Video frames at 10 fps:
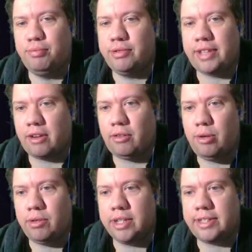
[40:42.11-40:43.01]
was like
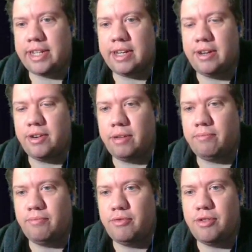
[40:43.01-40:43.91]
clueless. He didn't
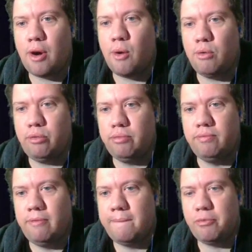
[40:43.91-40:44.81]
know
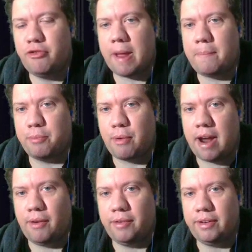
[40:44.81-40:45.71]
James
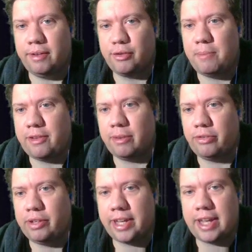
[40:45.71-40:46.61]
Brown. It's going to be some
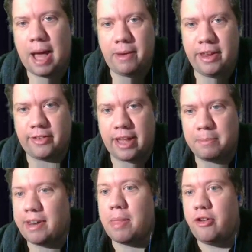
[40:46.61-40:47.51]
silly comedy
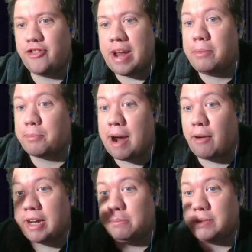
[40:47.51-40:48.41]
segment. And then James
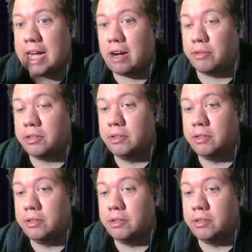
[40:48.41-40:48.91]
Brown comes out.